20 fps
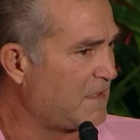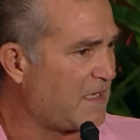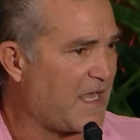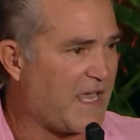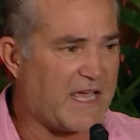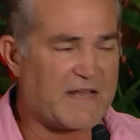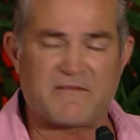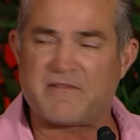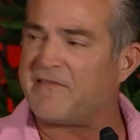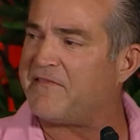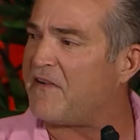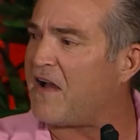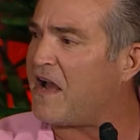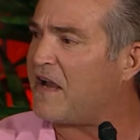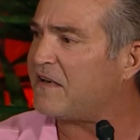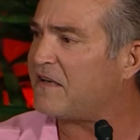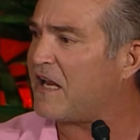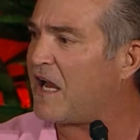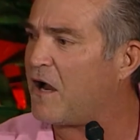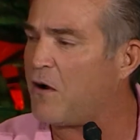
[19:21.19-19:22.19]
and
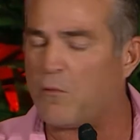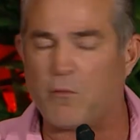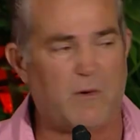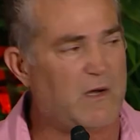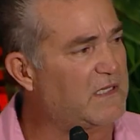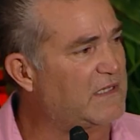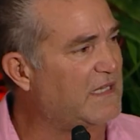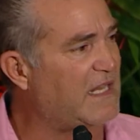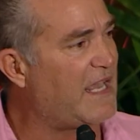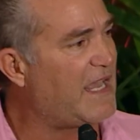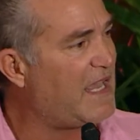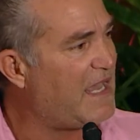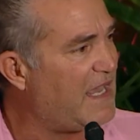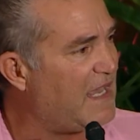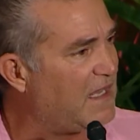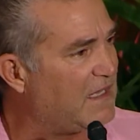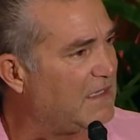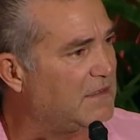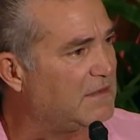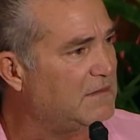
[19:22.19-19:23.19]
find out what in the
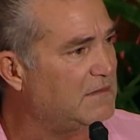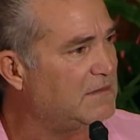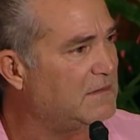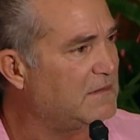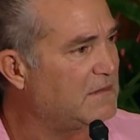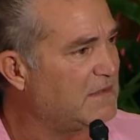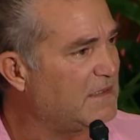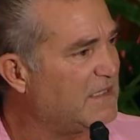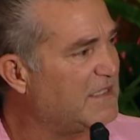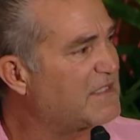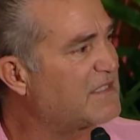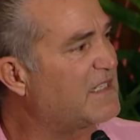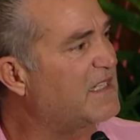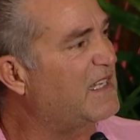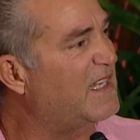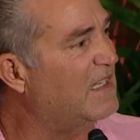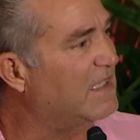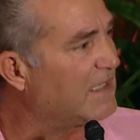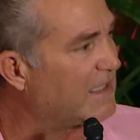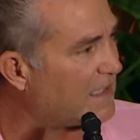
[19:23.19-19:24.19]
hell is
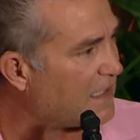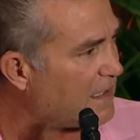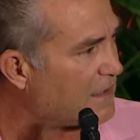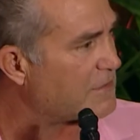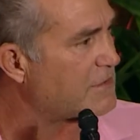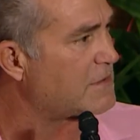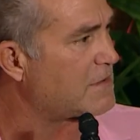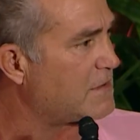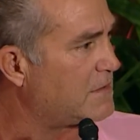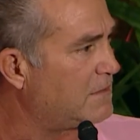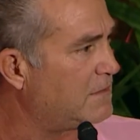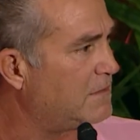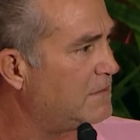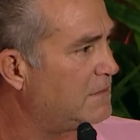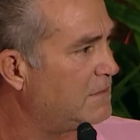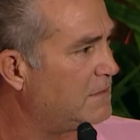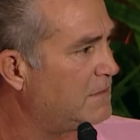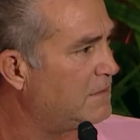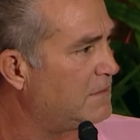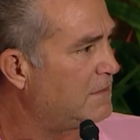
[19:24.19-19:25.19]
killing us.
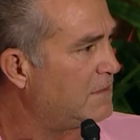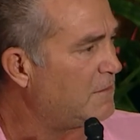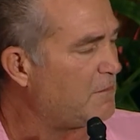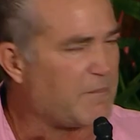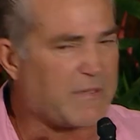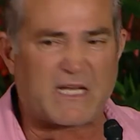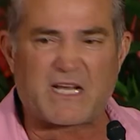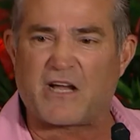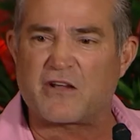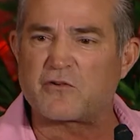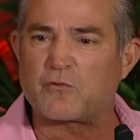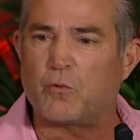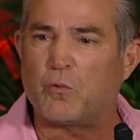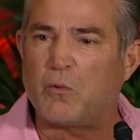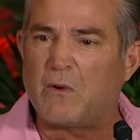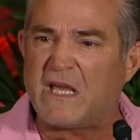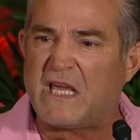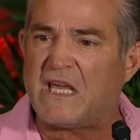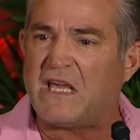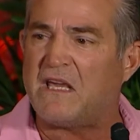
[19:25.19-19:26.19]
Because
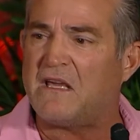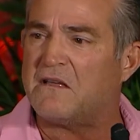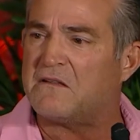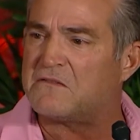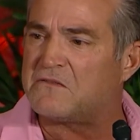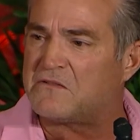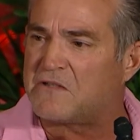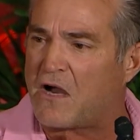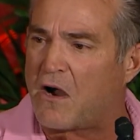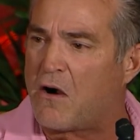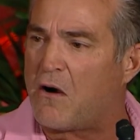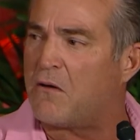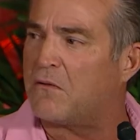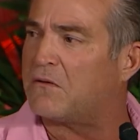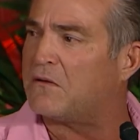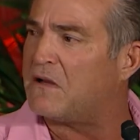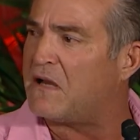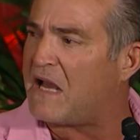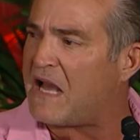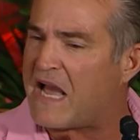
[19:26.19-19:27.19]
we don't
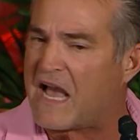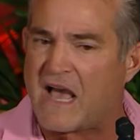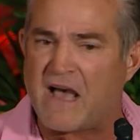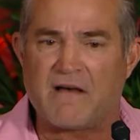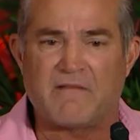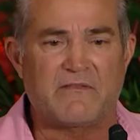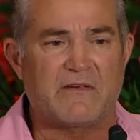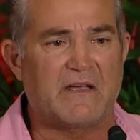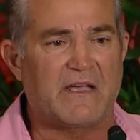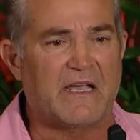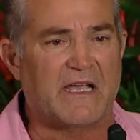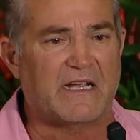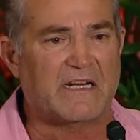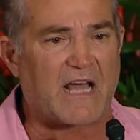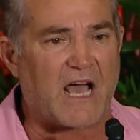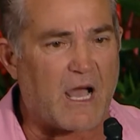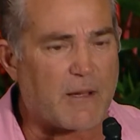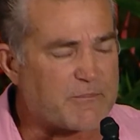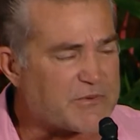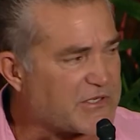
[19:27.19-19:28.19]
have an
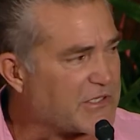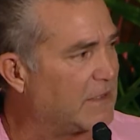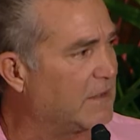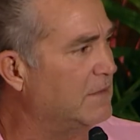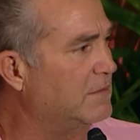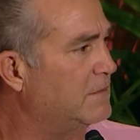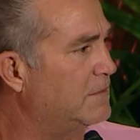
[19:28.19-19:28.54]
option.